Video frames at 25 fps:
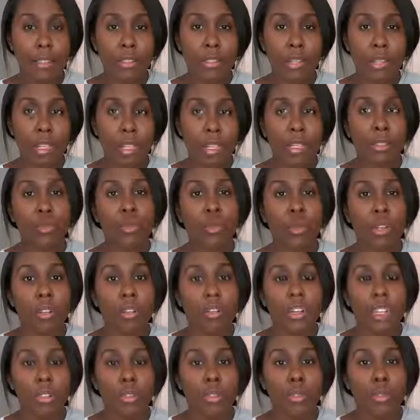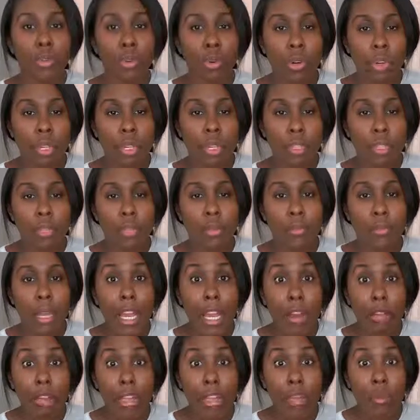is, unless one of his daughters
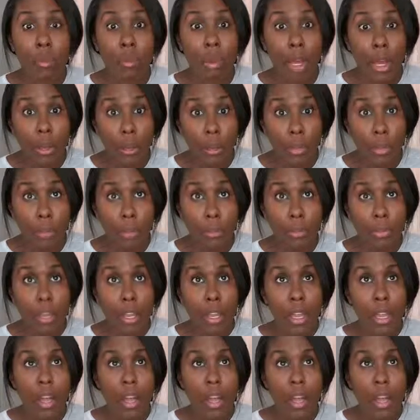marry well,